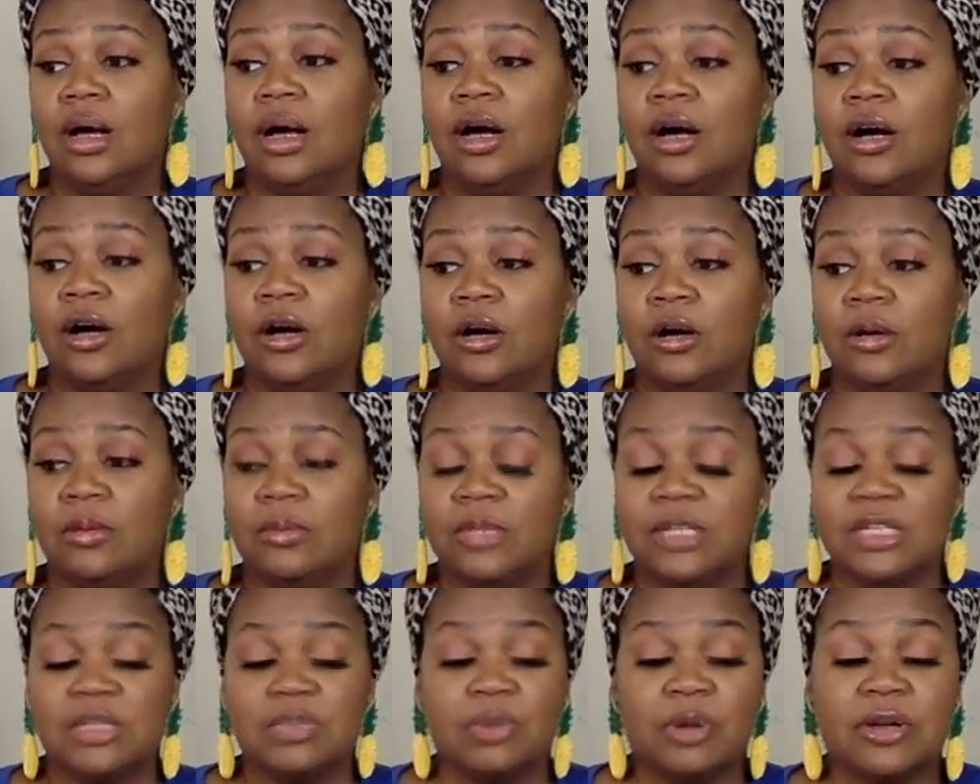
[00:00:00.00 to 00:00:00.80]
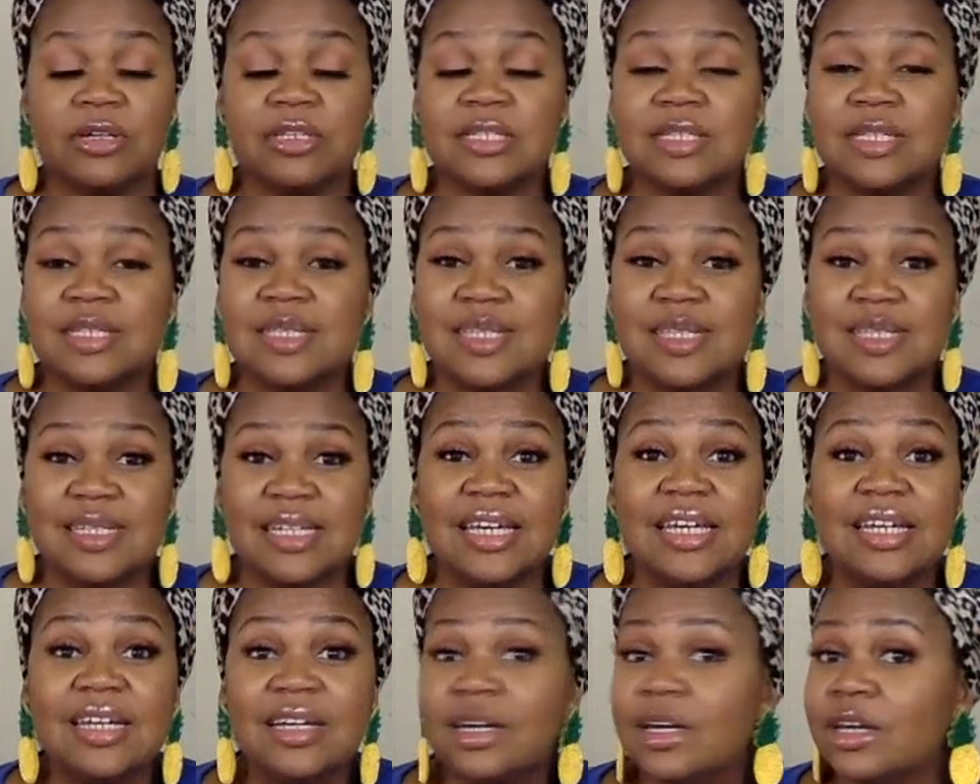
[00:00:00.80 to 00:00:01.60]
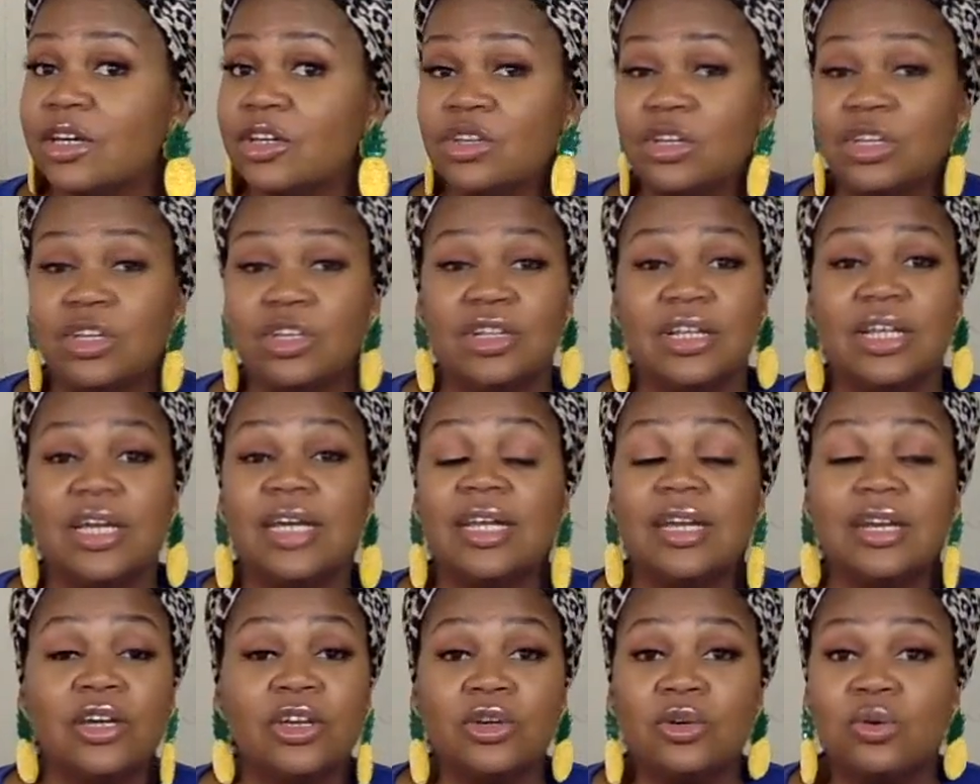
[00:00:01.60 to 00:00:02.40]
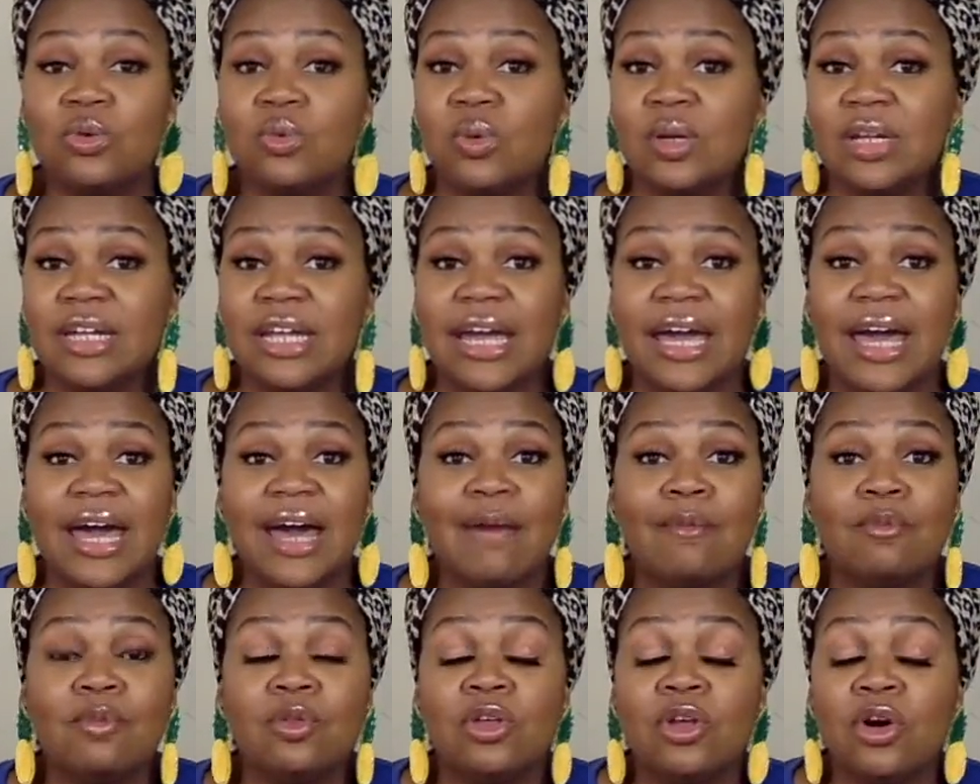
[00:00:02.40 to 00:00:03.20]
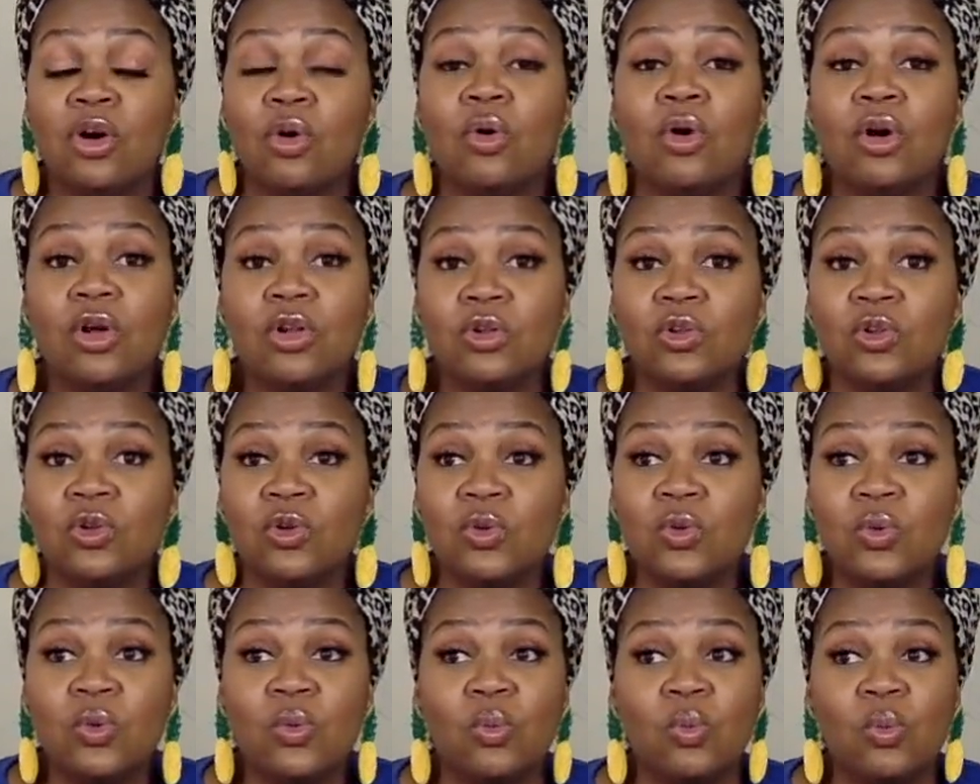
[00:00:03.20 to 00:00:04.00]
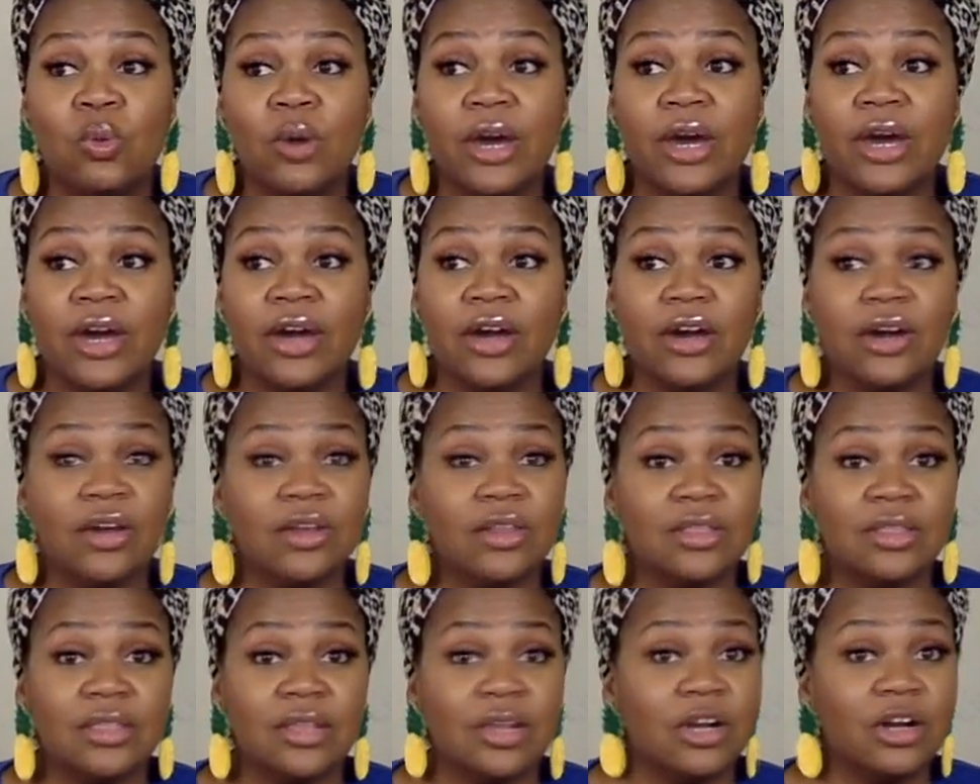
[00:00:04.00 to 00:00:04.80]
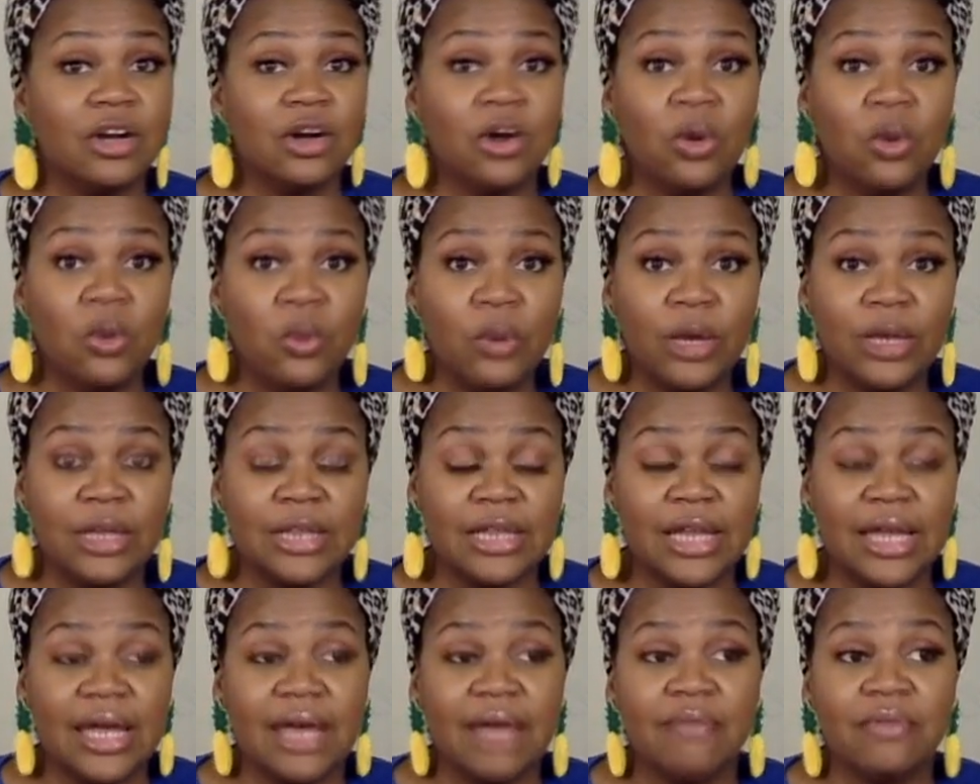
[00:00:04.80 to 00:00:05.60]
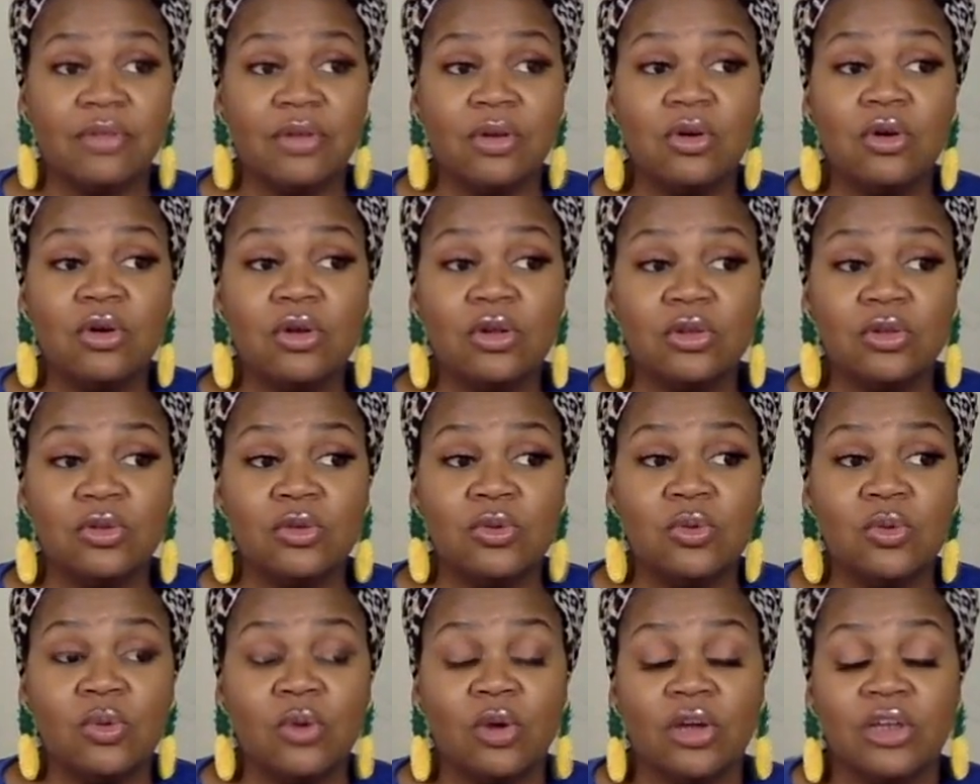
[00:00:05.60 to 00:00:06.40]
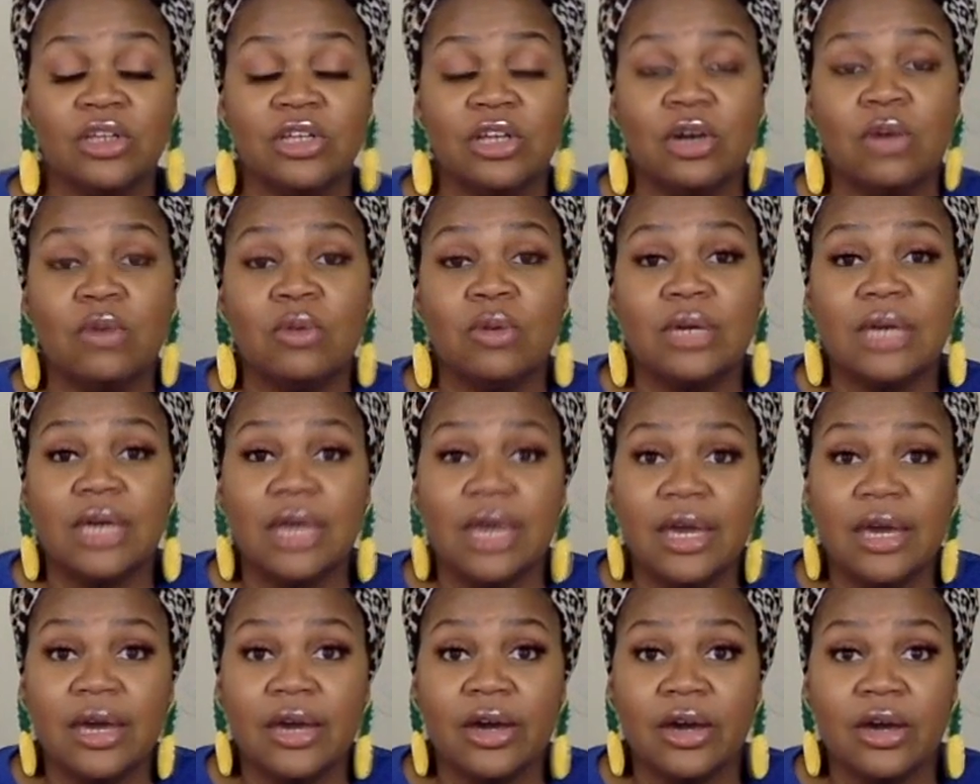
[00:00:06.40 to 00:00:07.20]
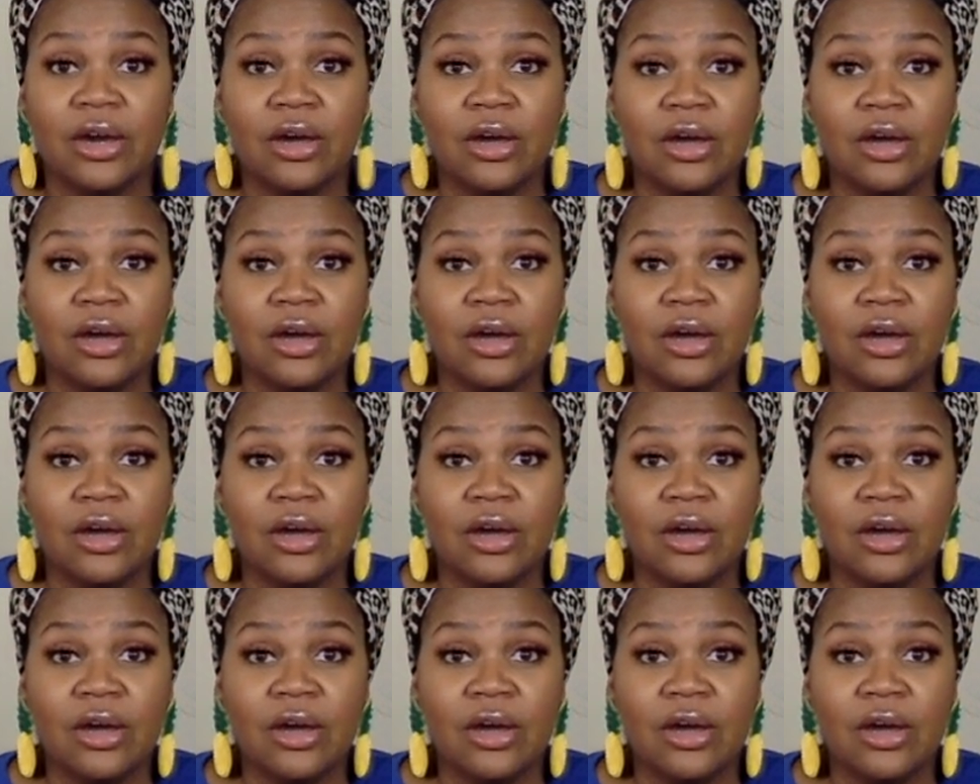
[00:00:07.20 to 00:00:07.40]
Um, this person is leading leading you, and they have no clue where they're going. They have no clue or don't care